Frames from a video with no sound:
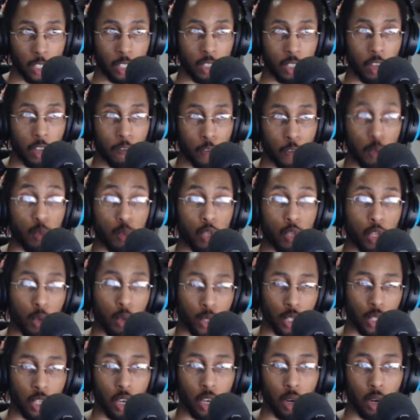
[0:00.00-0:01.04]
a few years
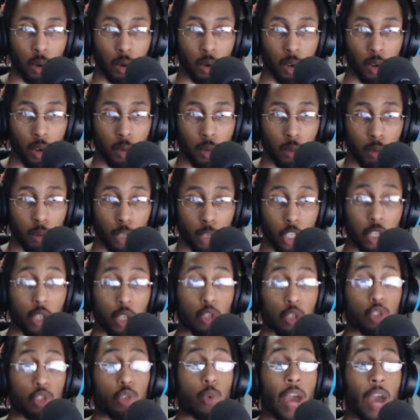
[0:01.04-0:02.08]
ago,
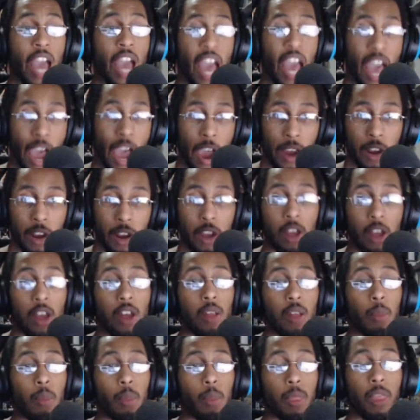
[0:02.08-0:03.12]
because you
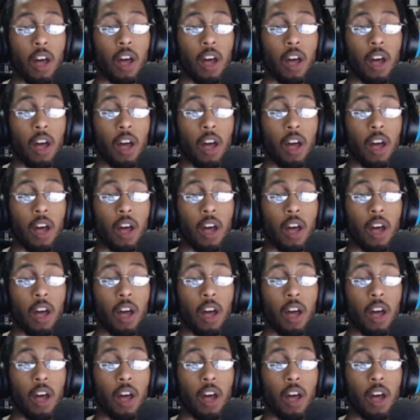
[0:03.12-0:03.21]
had